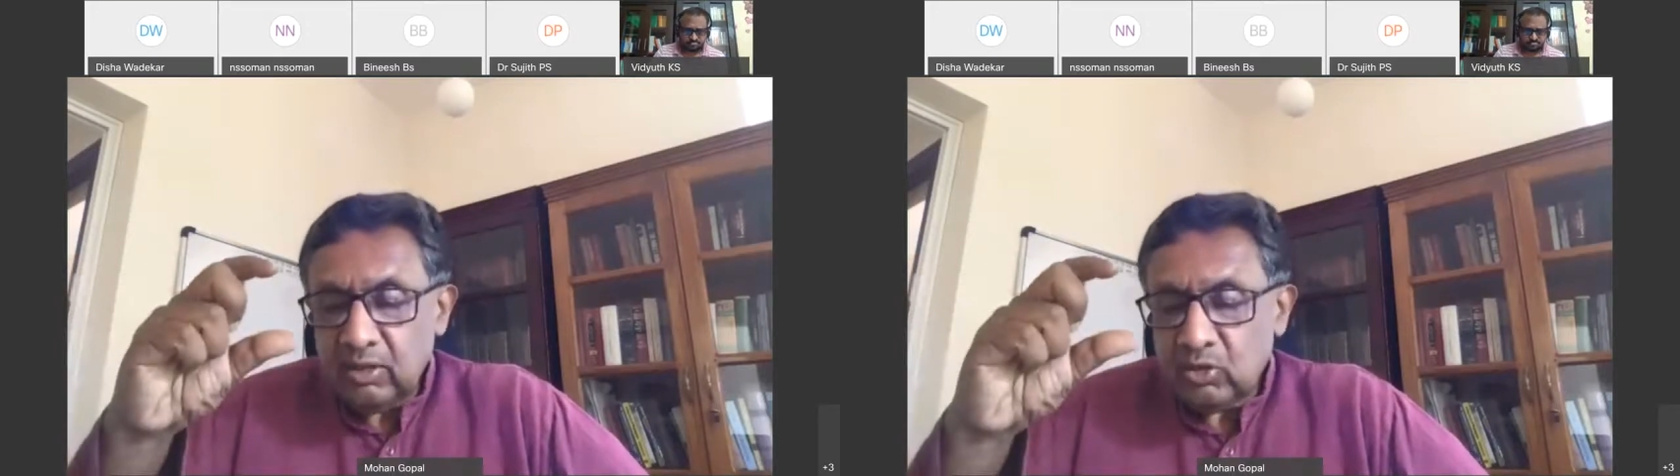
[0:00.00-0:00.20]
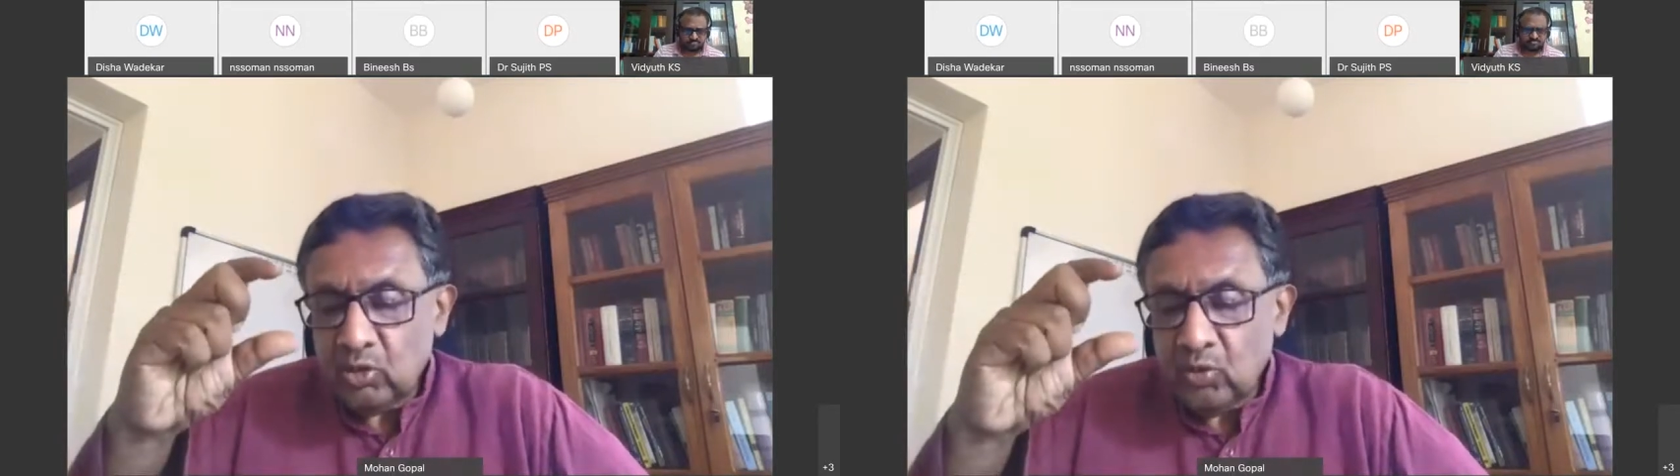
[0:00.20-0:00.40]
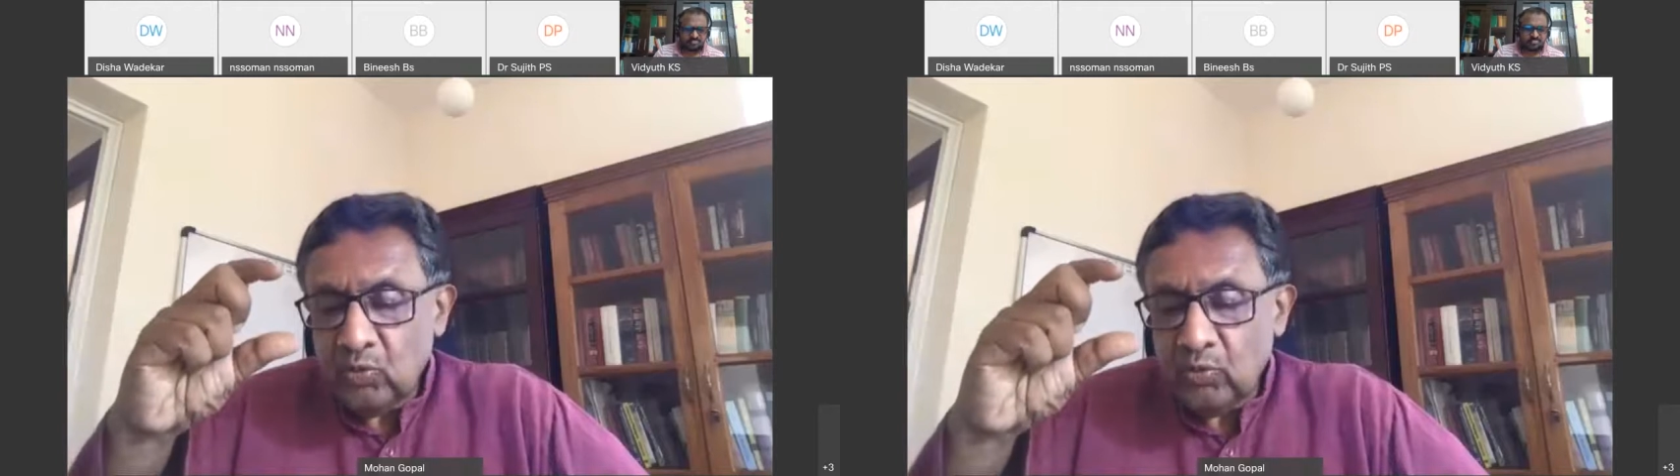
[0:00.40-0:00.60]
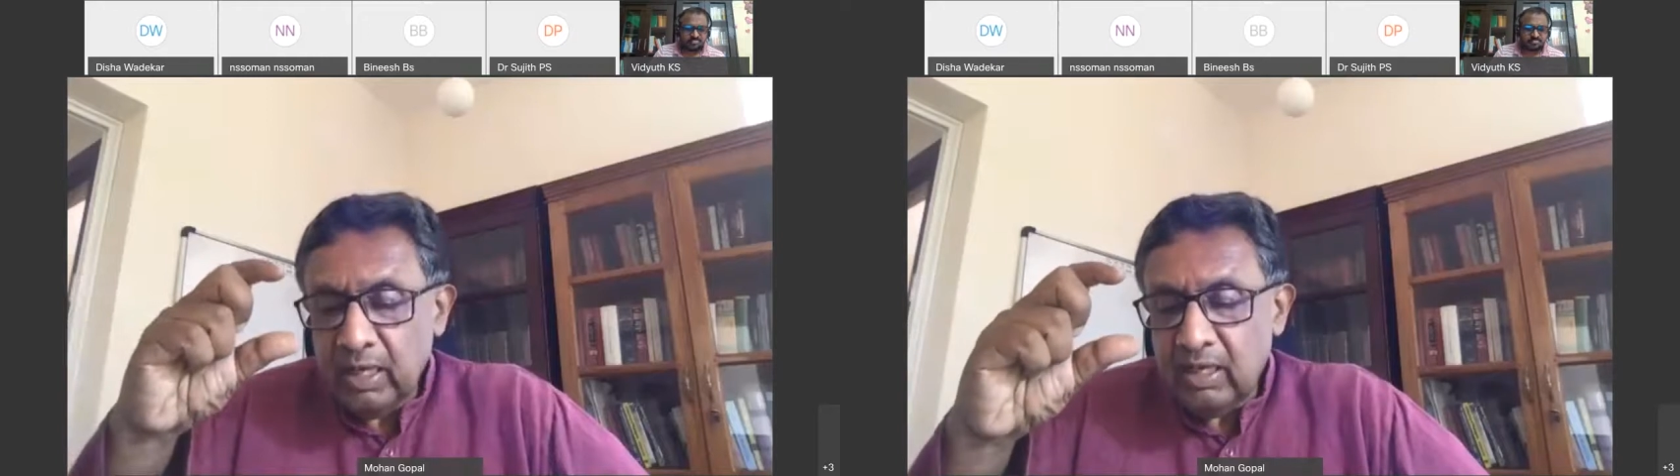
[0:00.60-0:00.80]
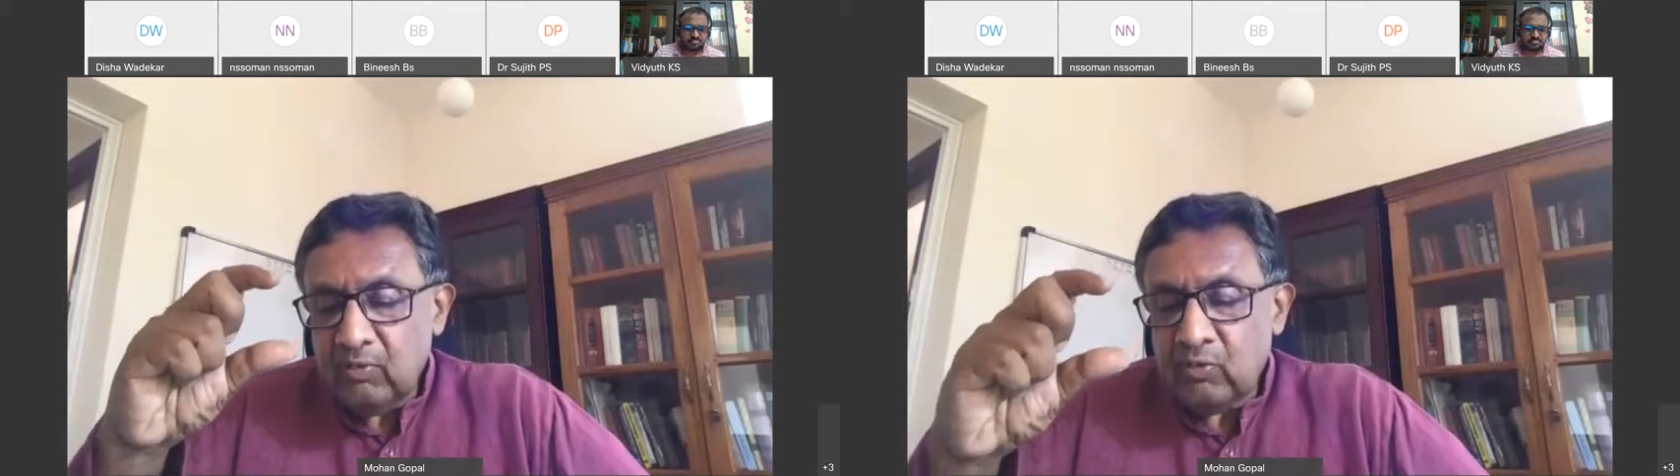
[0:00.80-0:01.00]
So
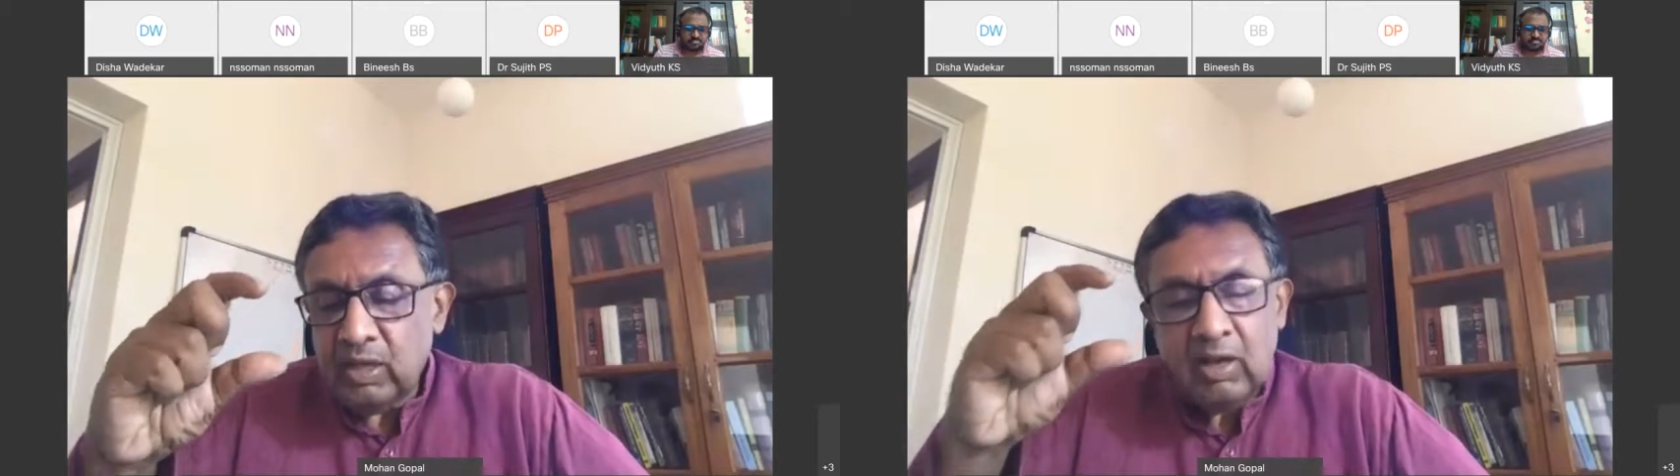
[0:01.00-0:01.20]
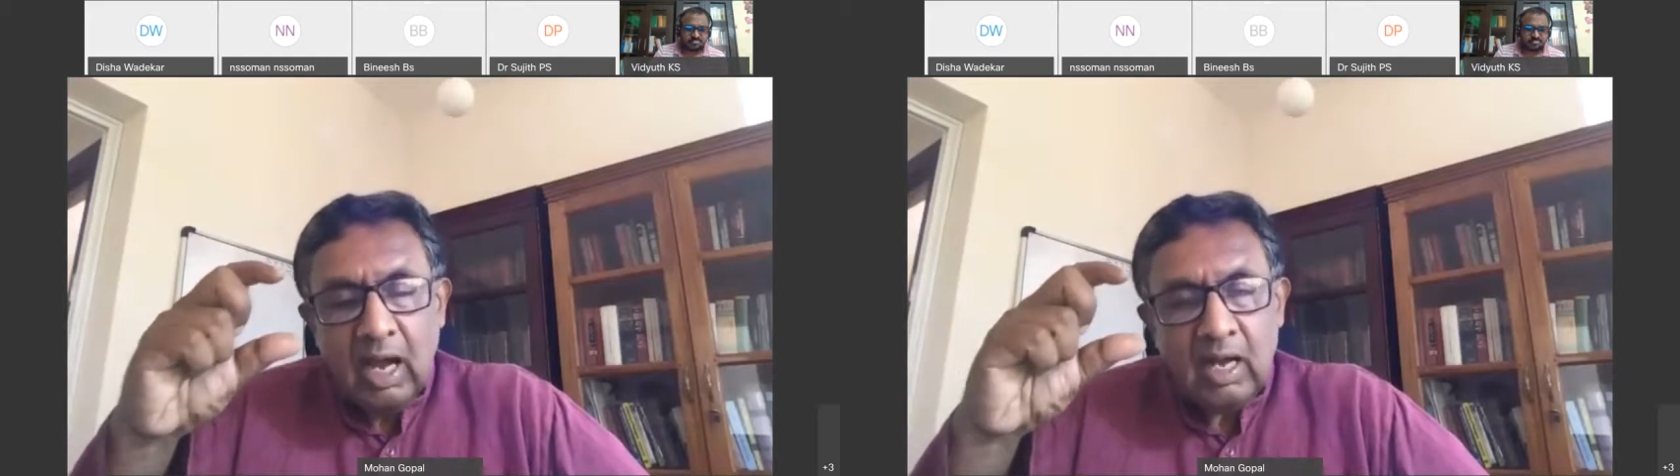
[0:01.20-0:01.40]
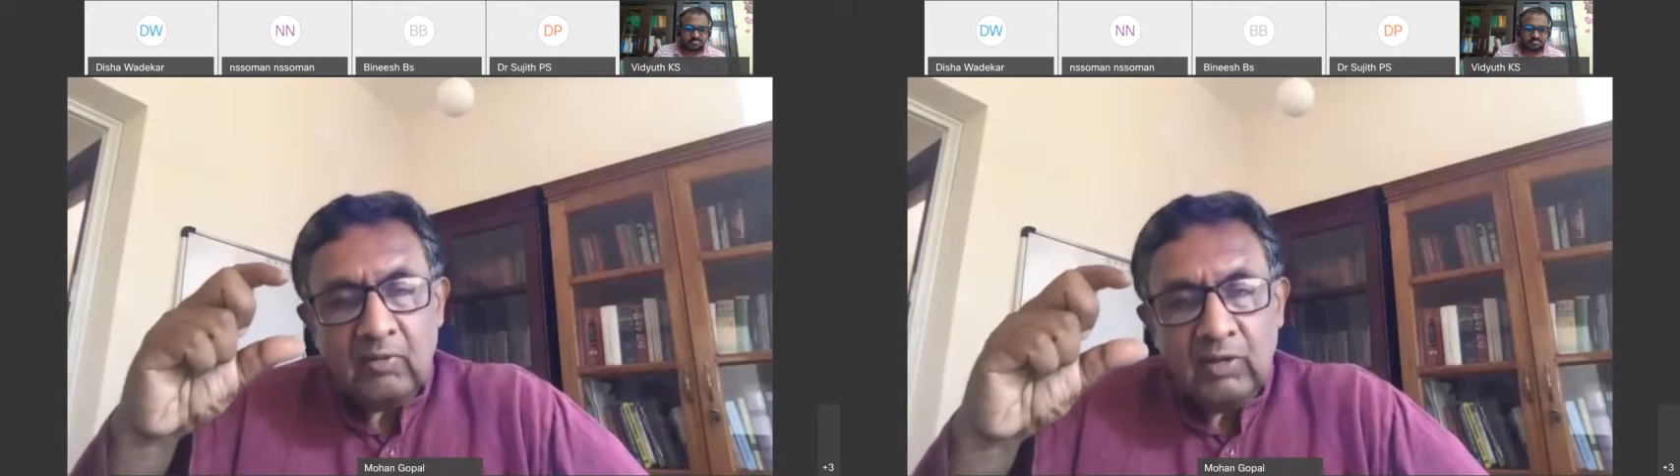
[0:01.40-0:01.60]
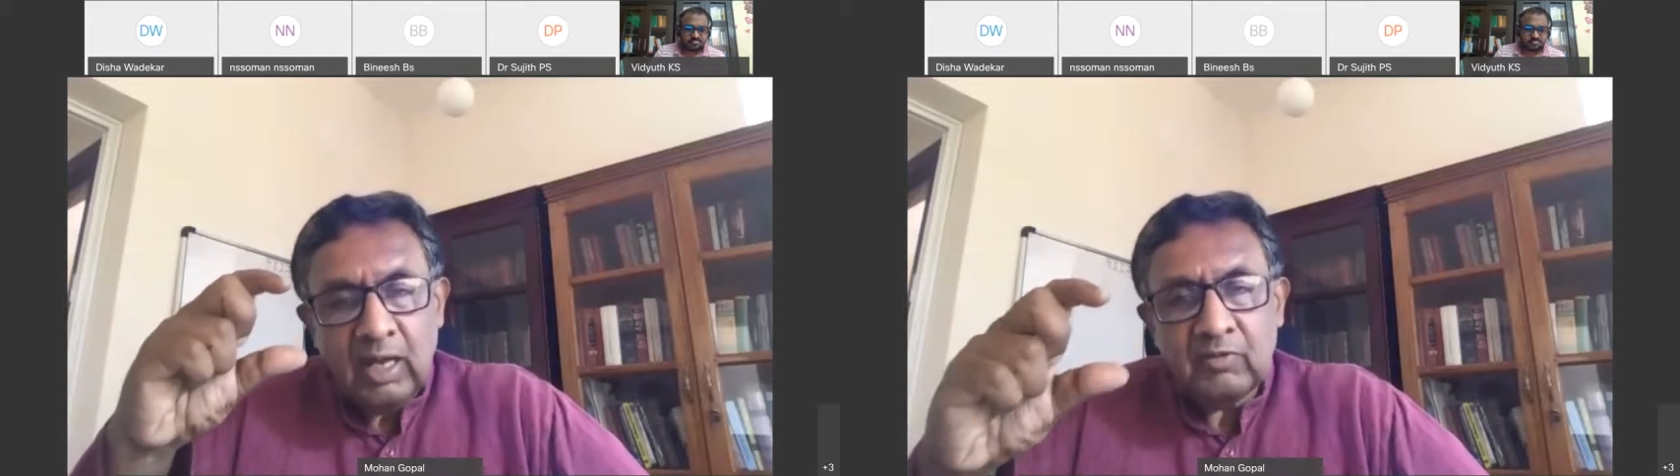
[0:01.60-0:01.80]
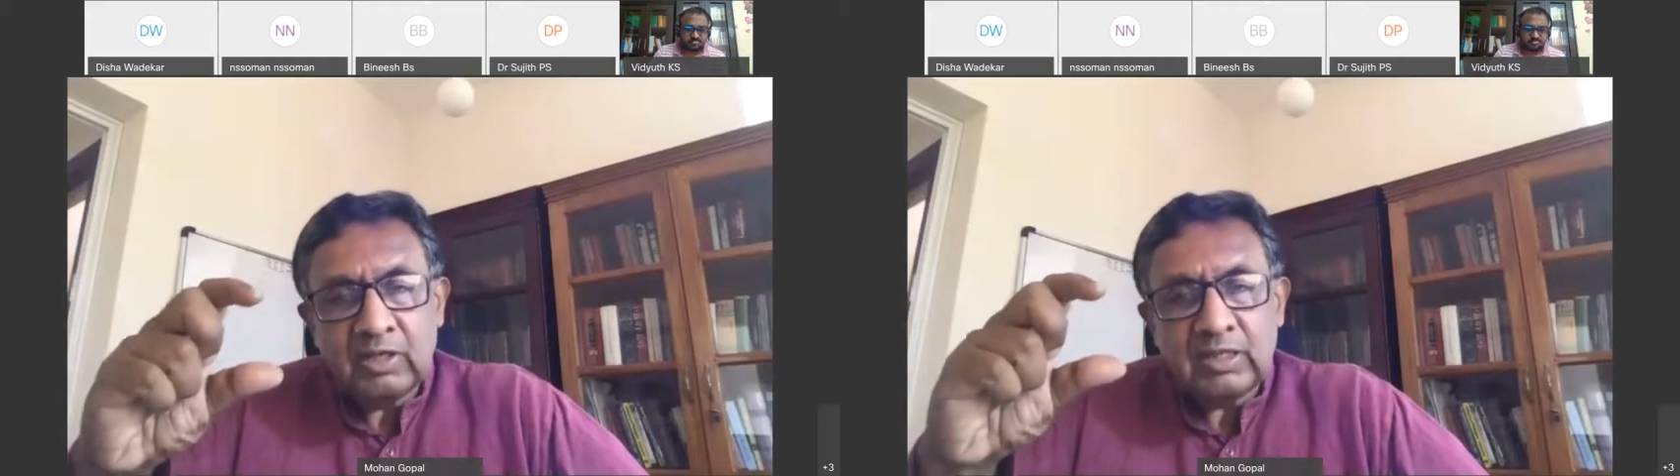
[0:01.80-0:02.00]
we
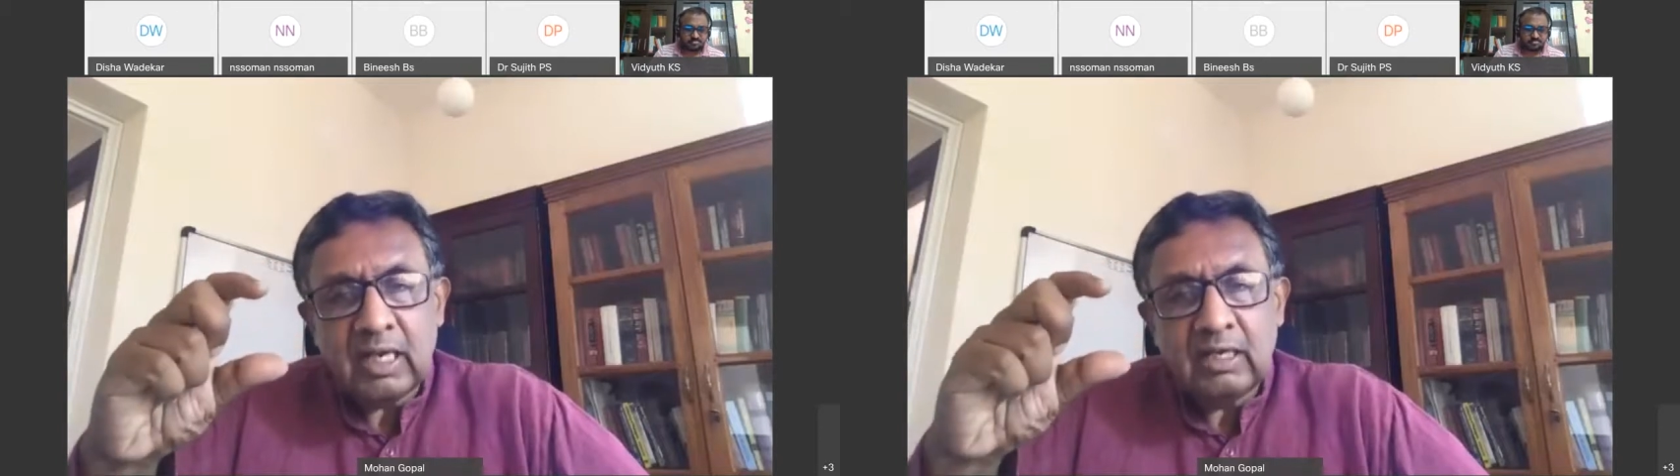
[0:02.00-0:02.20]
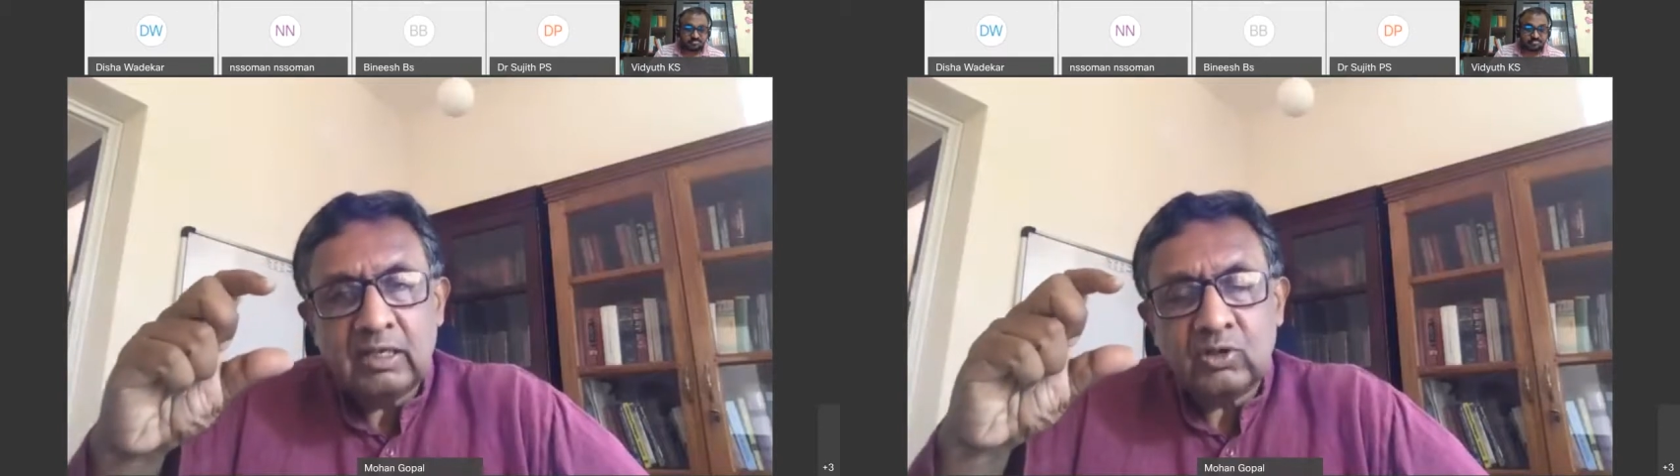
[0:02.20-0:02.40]
have decided